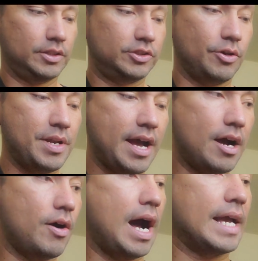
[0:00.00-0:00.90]
So
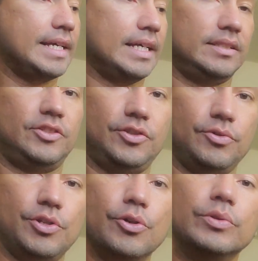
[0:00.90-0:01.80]
now I get to
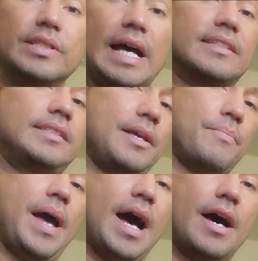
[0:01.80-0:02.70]
use that same
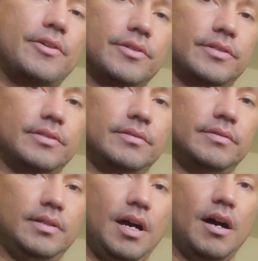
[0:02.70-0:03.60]
pattern
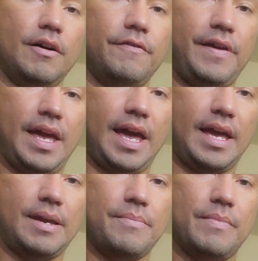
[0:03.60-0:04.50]
of
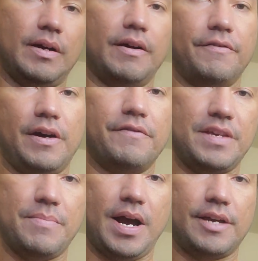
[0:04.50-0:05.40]
A, of
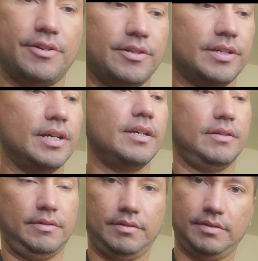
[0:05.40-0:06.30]
E minor
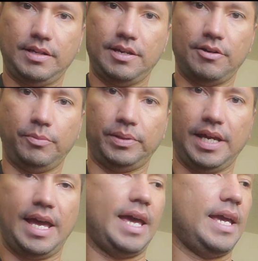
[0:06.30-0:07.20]
here to
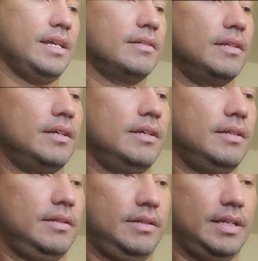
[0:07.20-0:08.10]
play A,
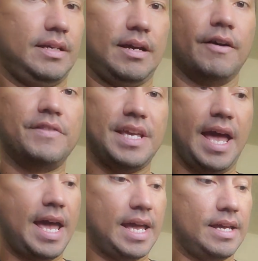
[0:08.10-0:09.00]
of the
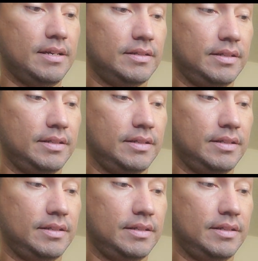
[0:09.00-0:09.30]
A,